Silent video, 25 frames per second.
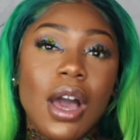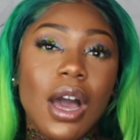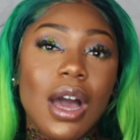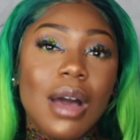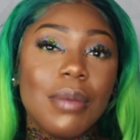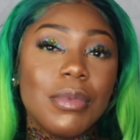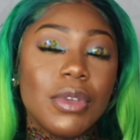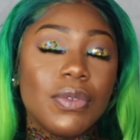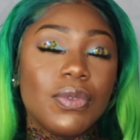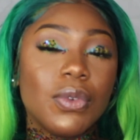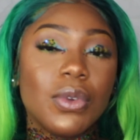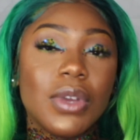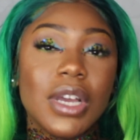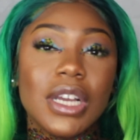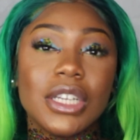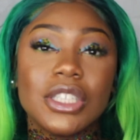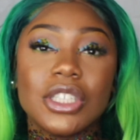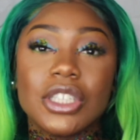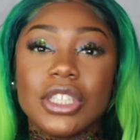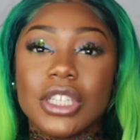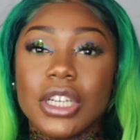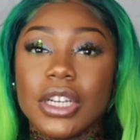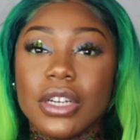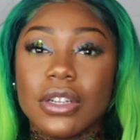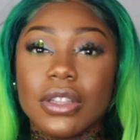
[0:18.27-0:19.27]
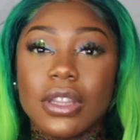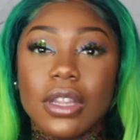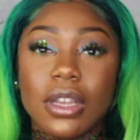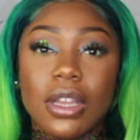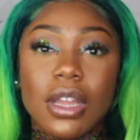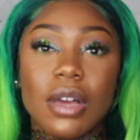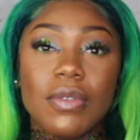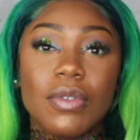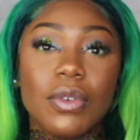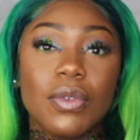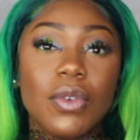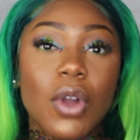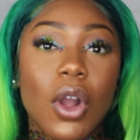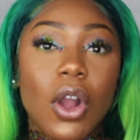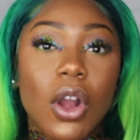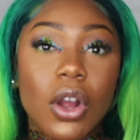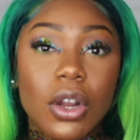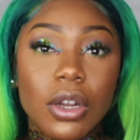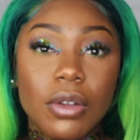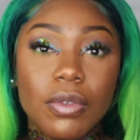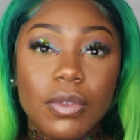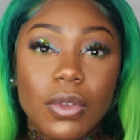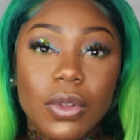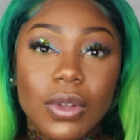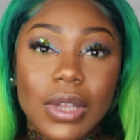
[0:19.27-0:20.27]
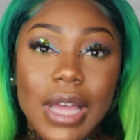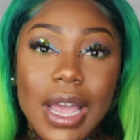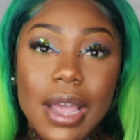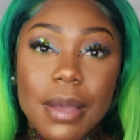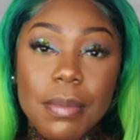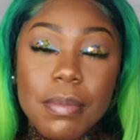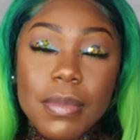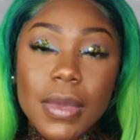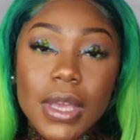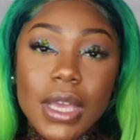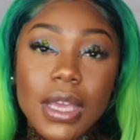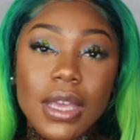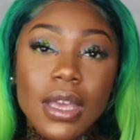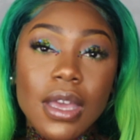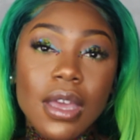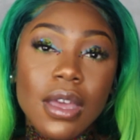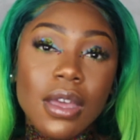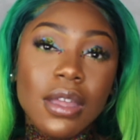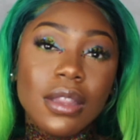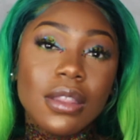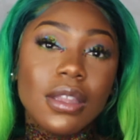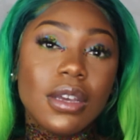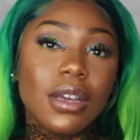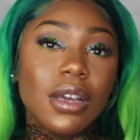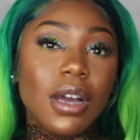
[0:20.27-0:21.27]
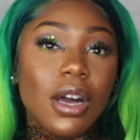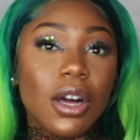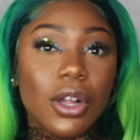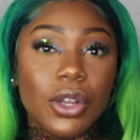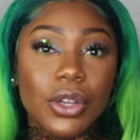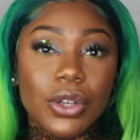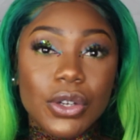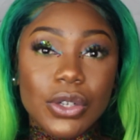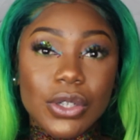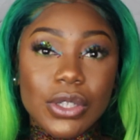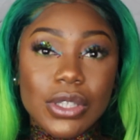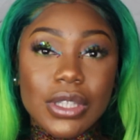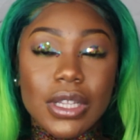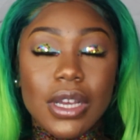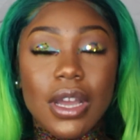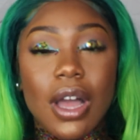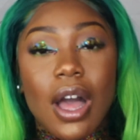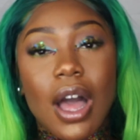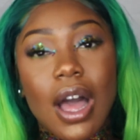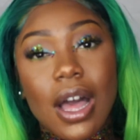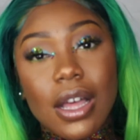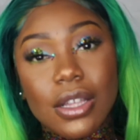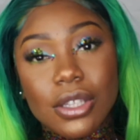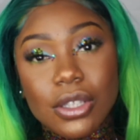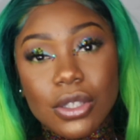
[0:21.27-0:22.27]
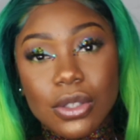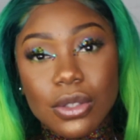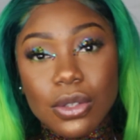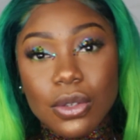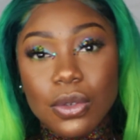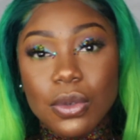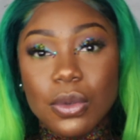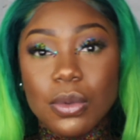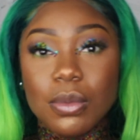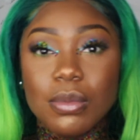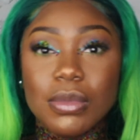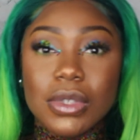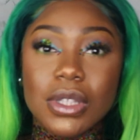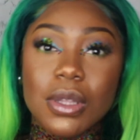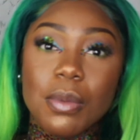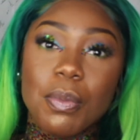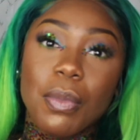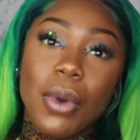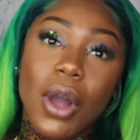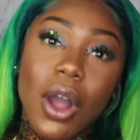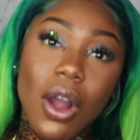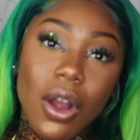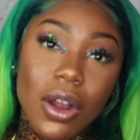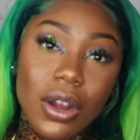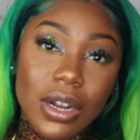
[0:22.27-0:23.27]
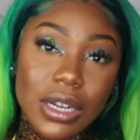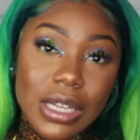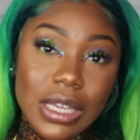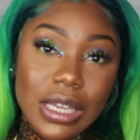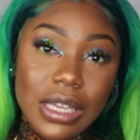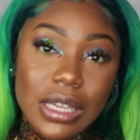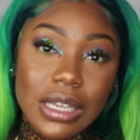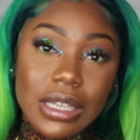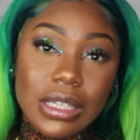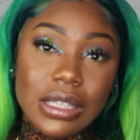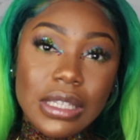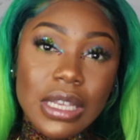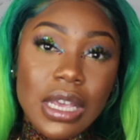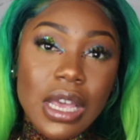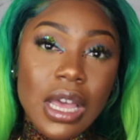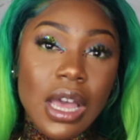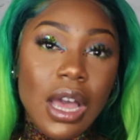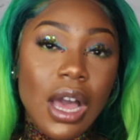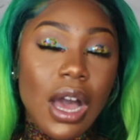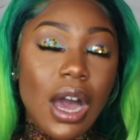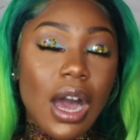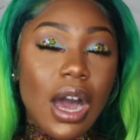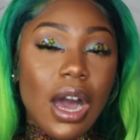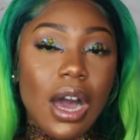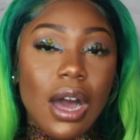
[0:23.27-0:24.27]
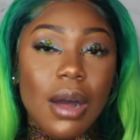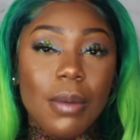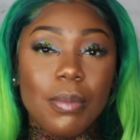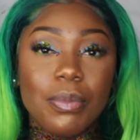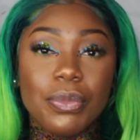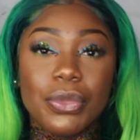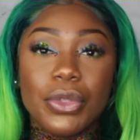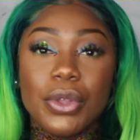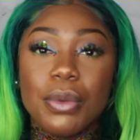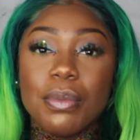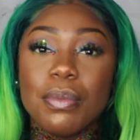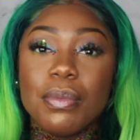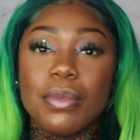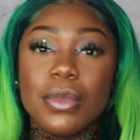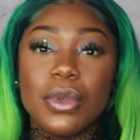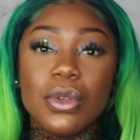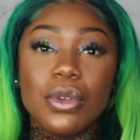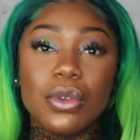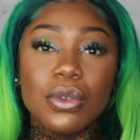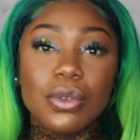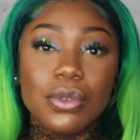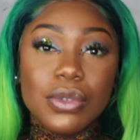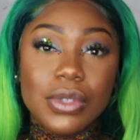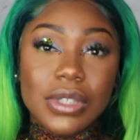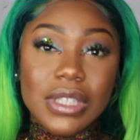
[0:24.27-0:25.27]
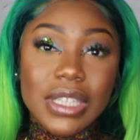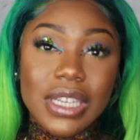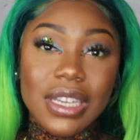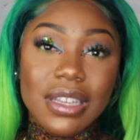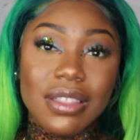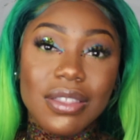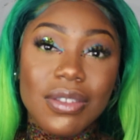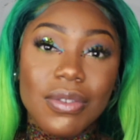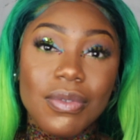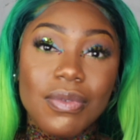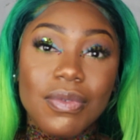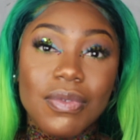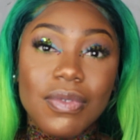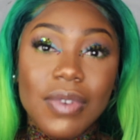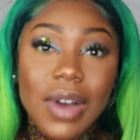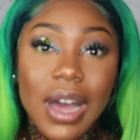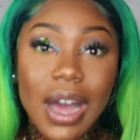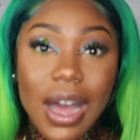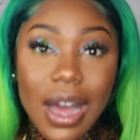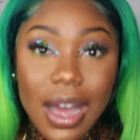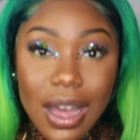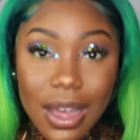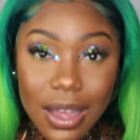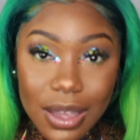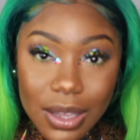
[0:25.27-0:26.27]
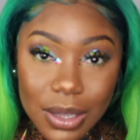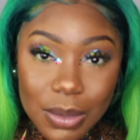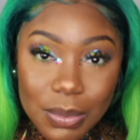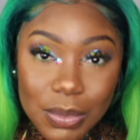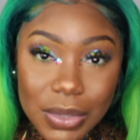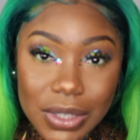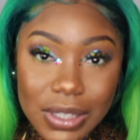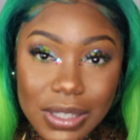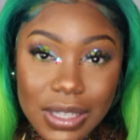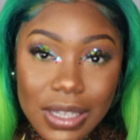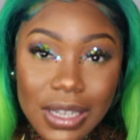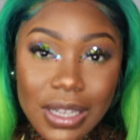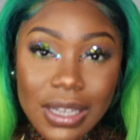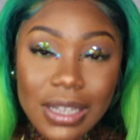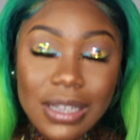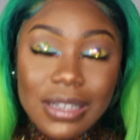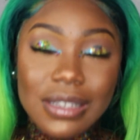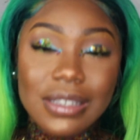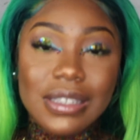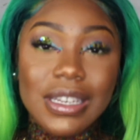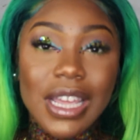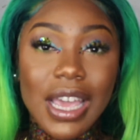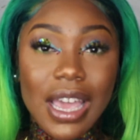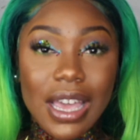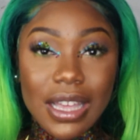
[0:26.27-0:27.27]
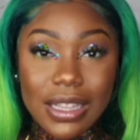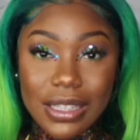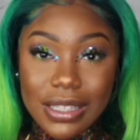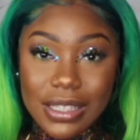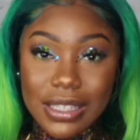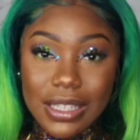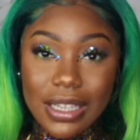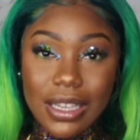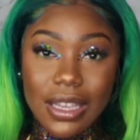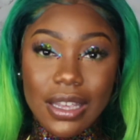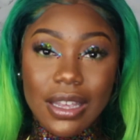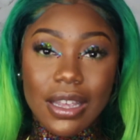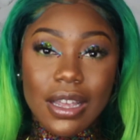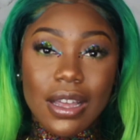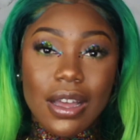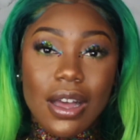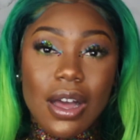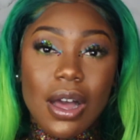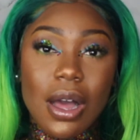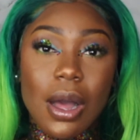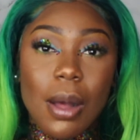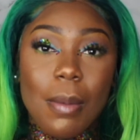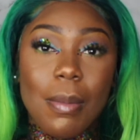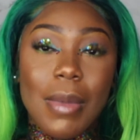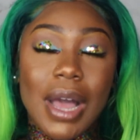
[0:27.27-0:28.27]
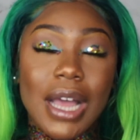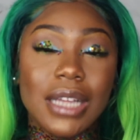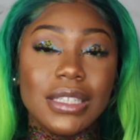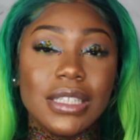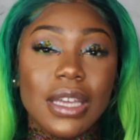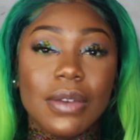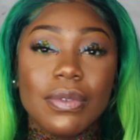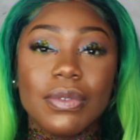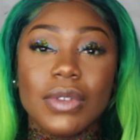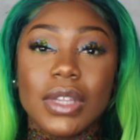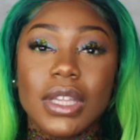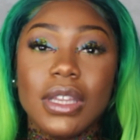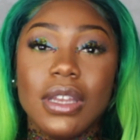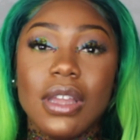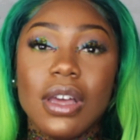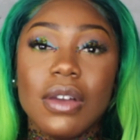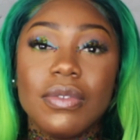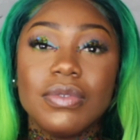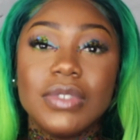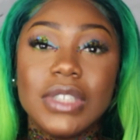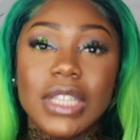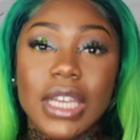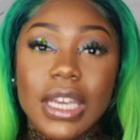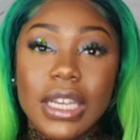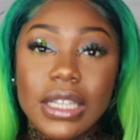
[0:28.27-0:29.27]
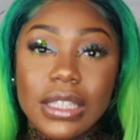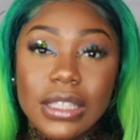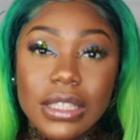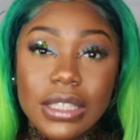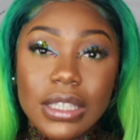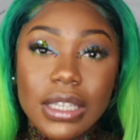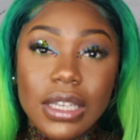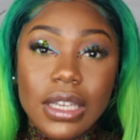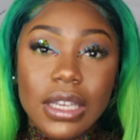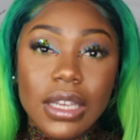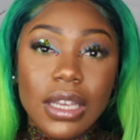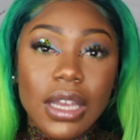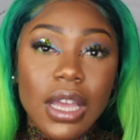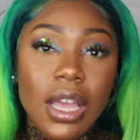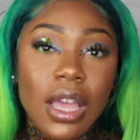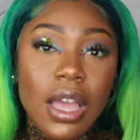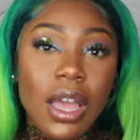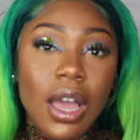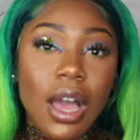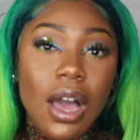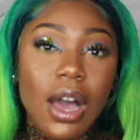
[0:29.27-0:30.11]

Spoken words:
If you guys share the love of Carnival like me, the colors, the costumes, the parties, the music, the vibes, dancing. I definitely love dancing.